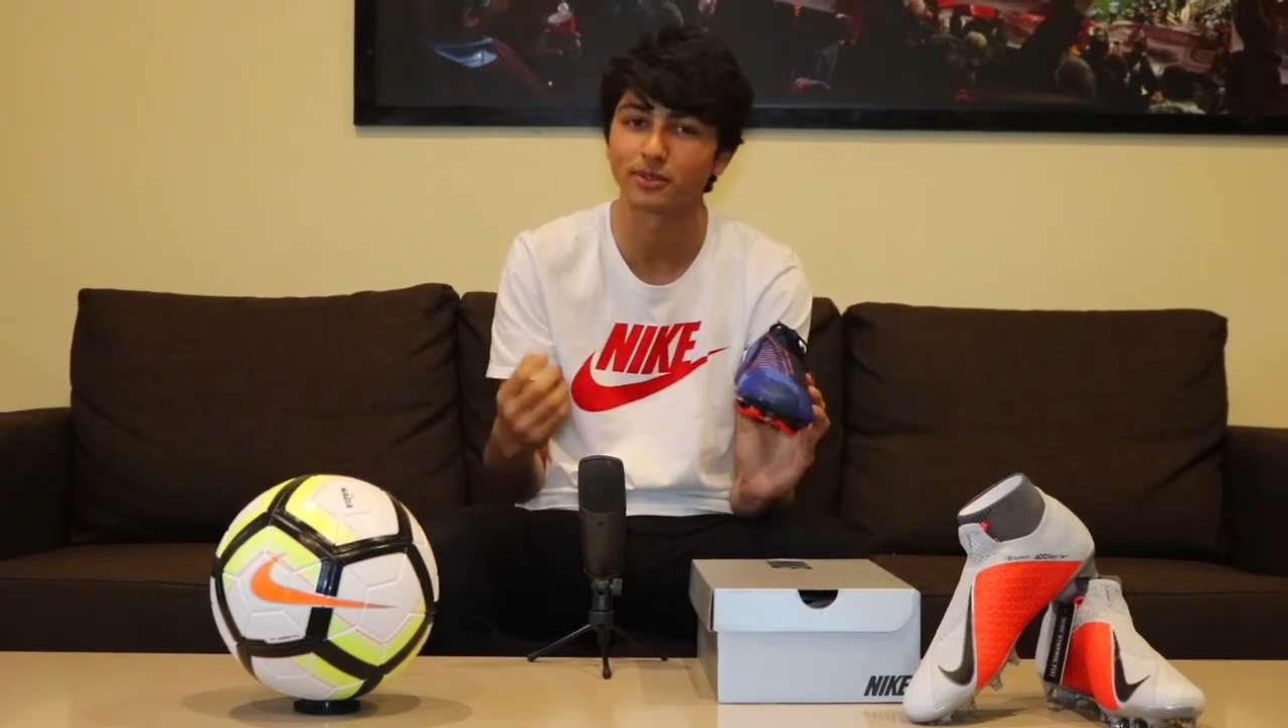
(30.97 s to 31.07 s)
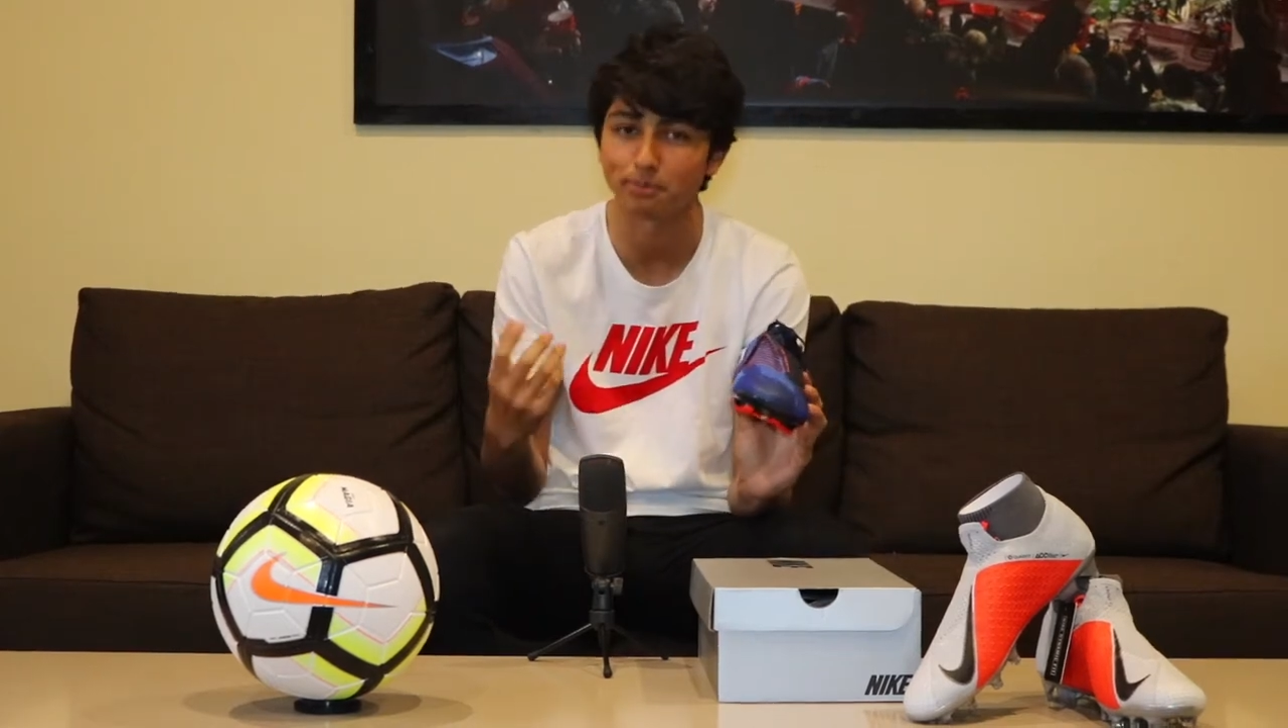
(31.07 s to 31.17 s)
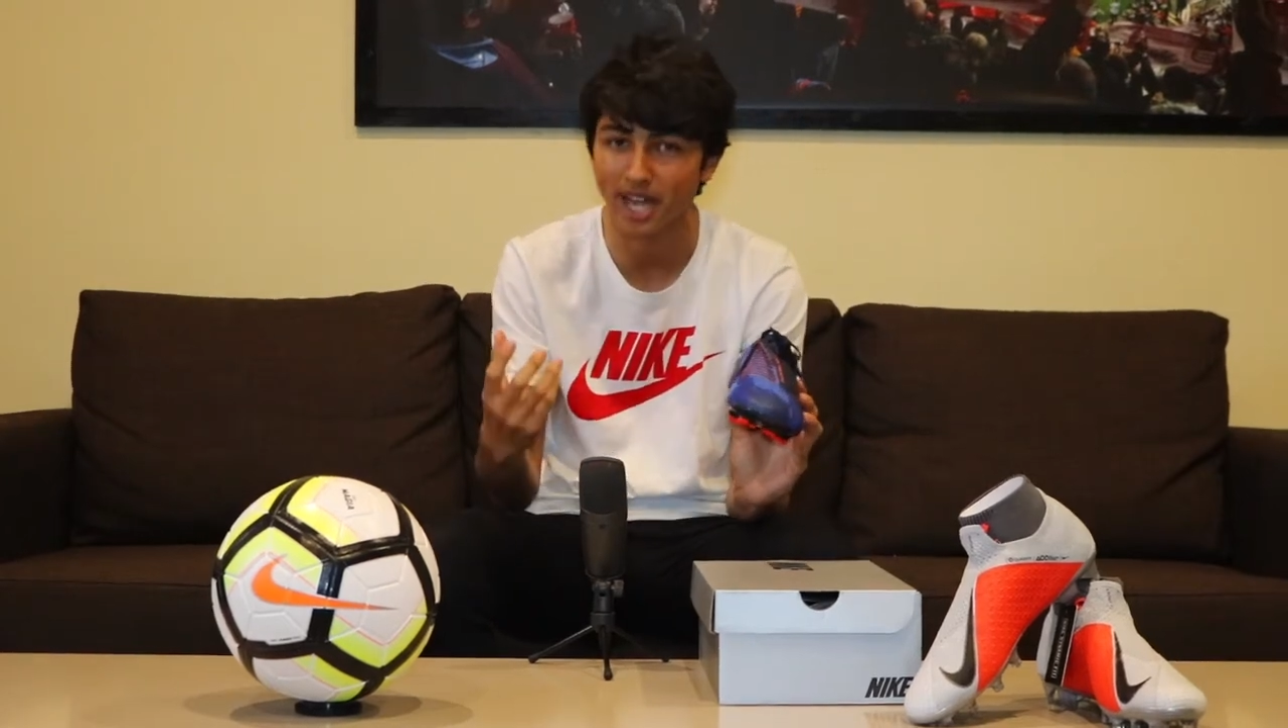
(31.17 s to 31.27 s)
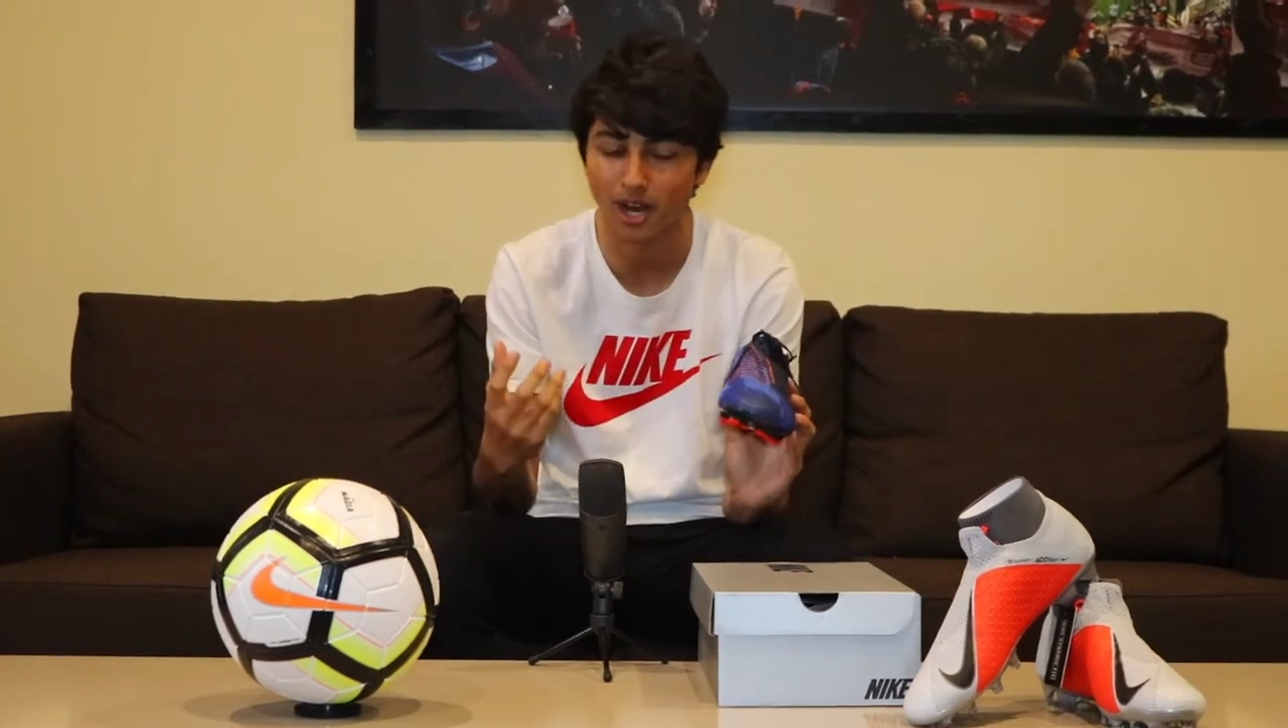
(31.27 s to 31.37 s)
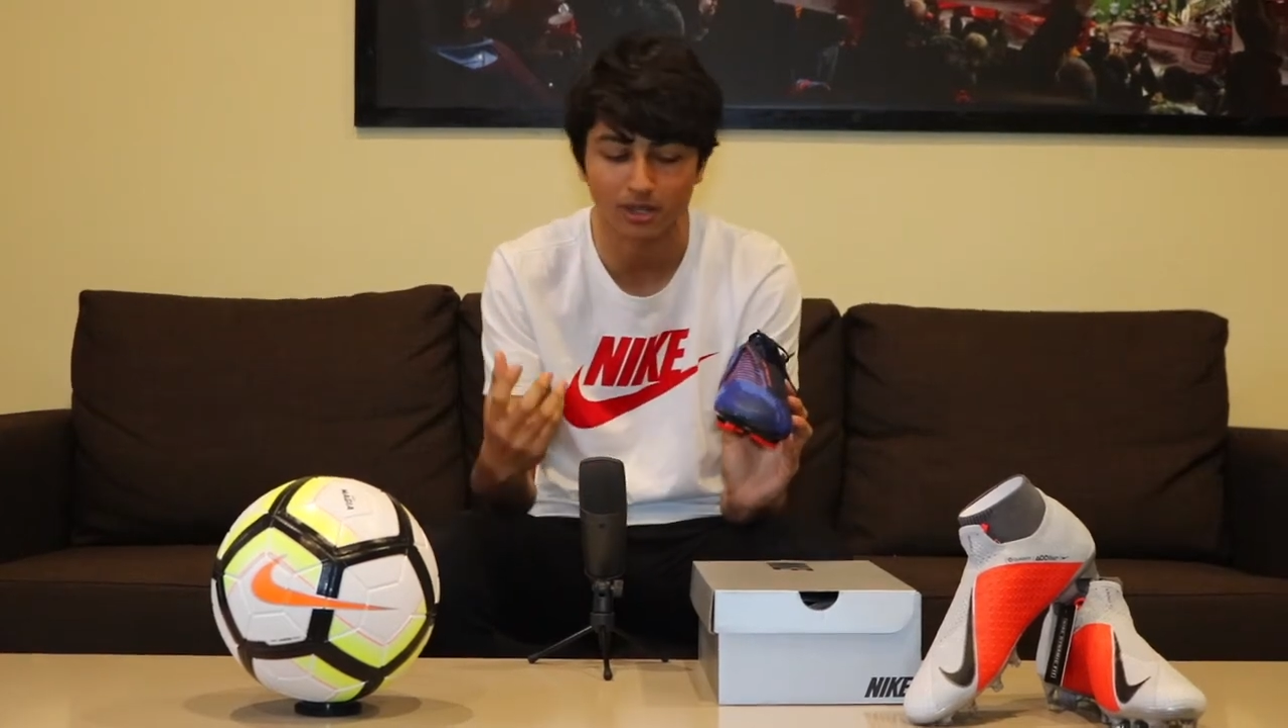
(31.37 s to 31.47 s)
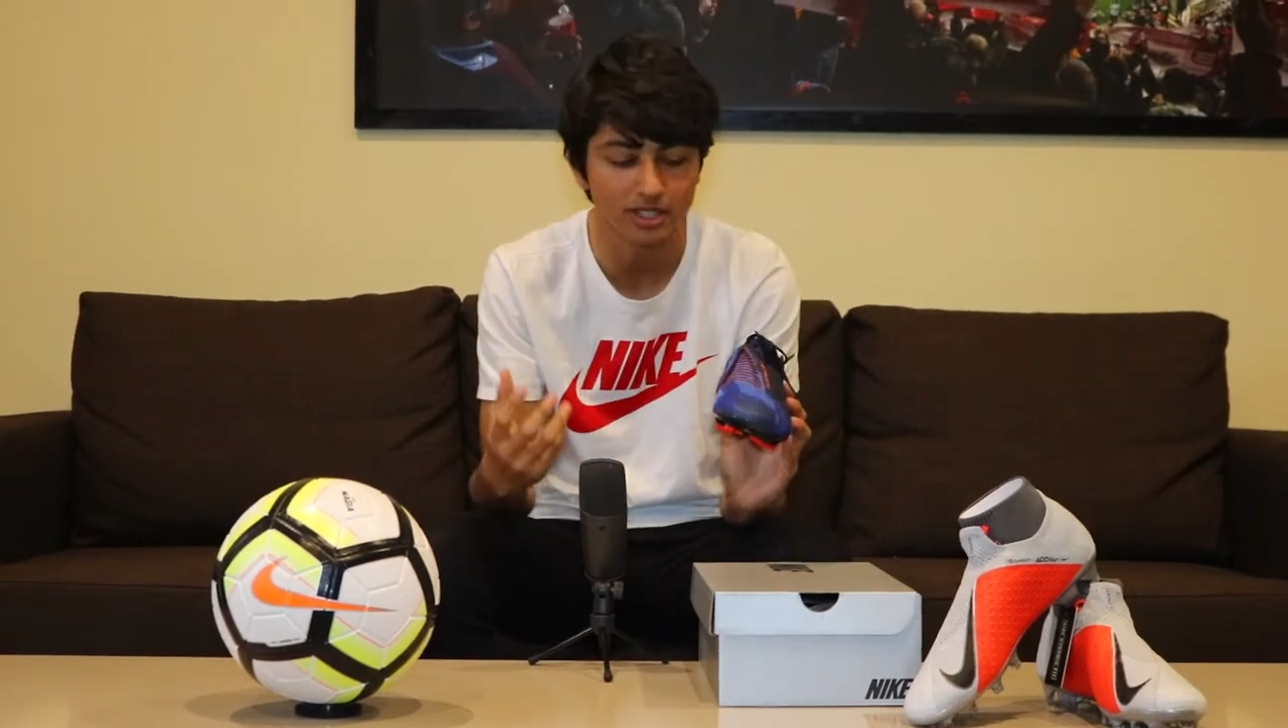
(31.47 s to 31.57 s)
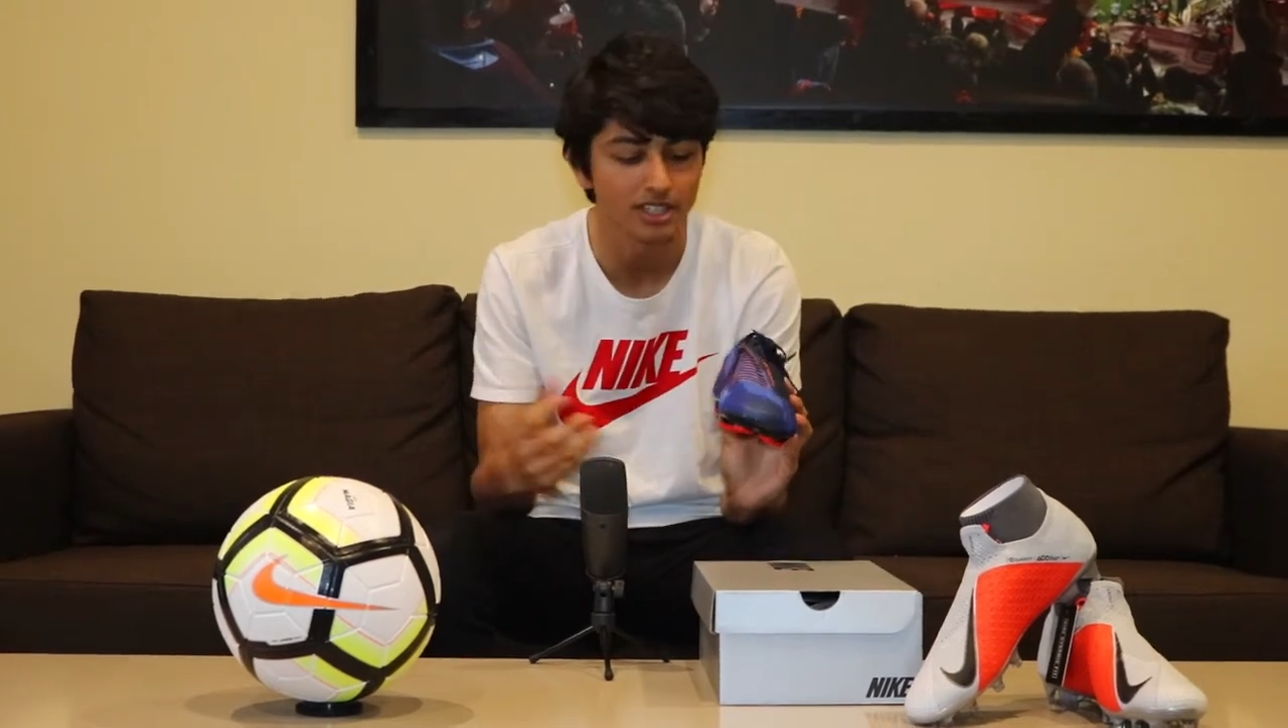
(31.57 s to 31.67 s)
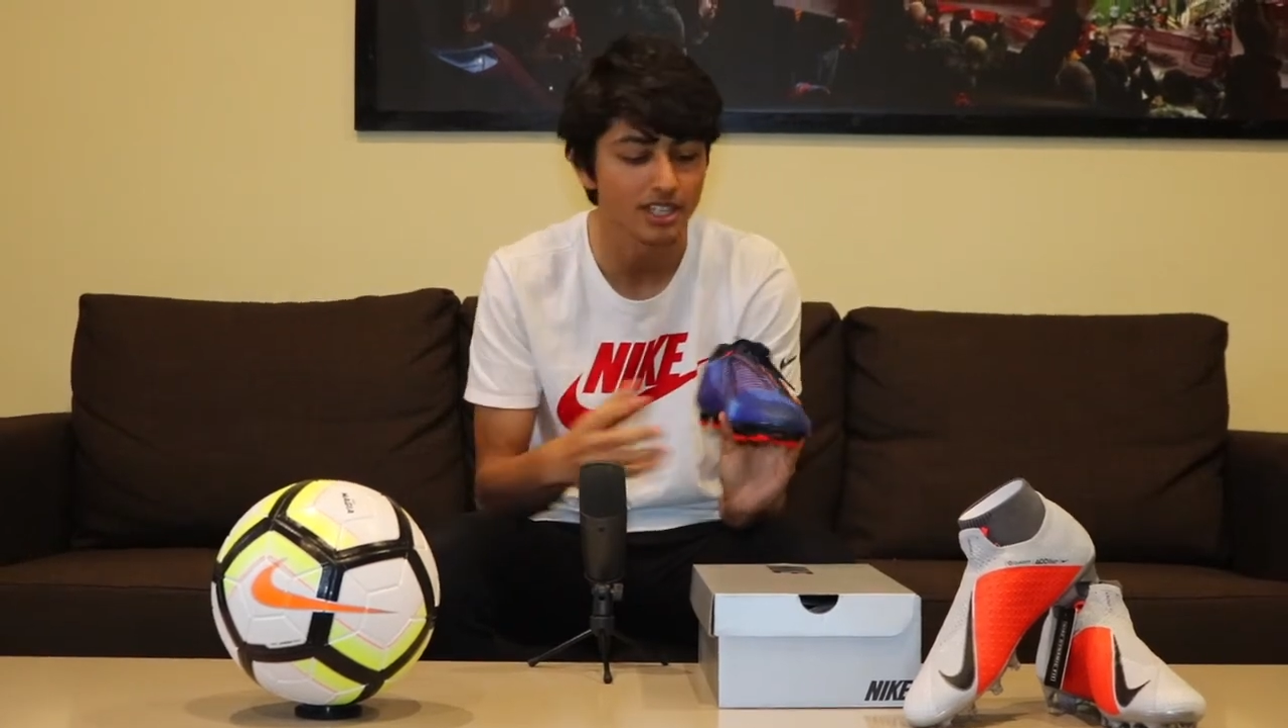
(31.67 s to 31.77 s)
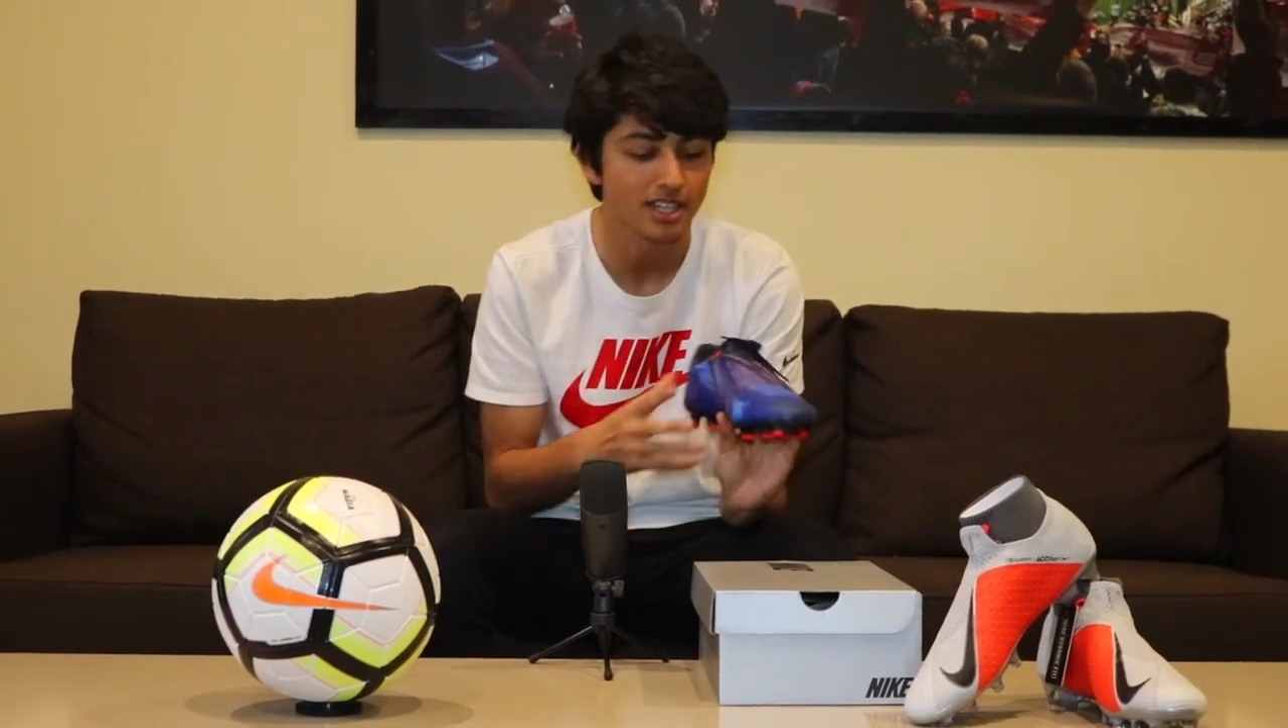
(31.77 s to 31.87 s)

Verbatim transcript: and power.